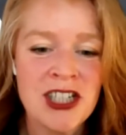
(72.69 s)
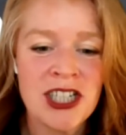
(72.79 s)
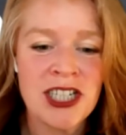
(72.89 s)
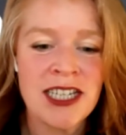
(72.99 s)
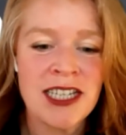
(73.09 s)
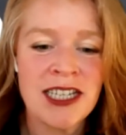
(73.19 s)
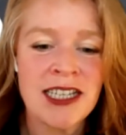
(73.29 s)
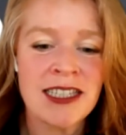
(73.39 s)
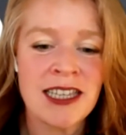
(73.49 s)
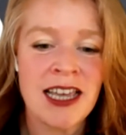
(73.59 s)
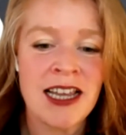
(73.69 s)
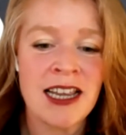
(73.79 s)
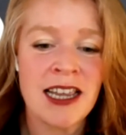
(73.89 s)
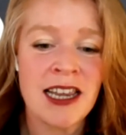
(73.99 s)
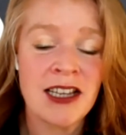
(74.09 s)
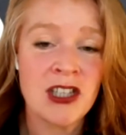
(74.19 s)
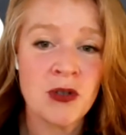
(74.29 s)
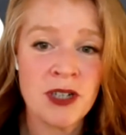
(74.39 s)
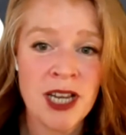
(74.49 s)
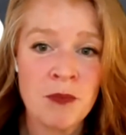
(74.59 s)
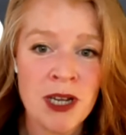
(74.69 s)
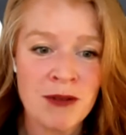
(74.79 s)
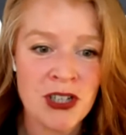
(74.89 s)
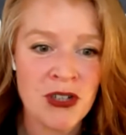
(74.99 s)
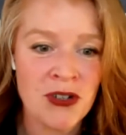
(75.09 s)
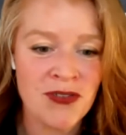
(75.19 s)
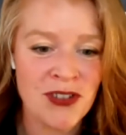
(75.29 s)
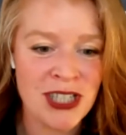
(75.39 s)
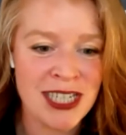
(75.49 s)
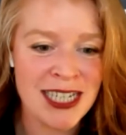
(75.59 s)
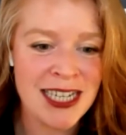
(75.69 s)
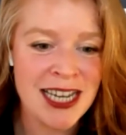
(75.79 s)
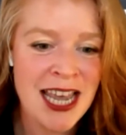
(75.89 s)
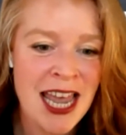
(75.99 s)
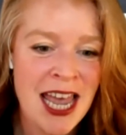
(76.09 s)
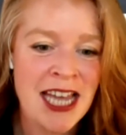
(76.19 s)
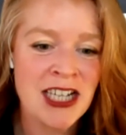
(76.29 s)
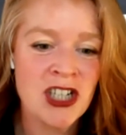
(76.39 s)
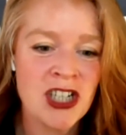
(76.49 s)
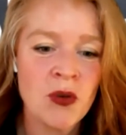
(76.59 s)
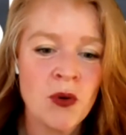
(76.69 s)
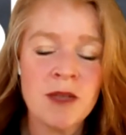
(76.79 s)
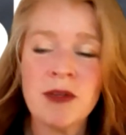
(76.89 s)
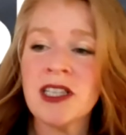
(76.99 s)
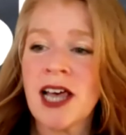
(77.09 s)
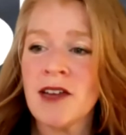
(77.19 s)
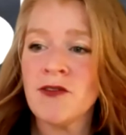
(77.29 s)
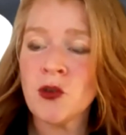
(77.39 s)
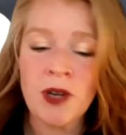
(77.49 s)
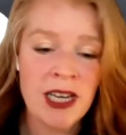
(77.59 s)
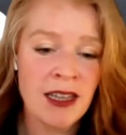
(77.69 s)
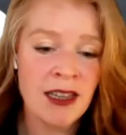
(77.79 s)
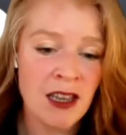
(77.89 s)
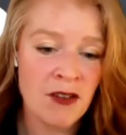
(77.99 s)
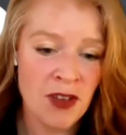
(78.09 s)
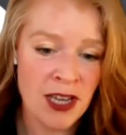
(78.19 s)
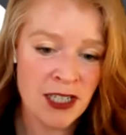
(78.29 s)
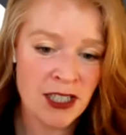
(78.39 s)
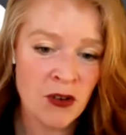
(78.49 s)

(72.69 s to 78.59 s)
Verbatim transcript: She is an, a student at Binghamton University, and she's going to be live tweeting the event.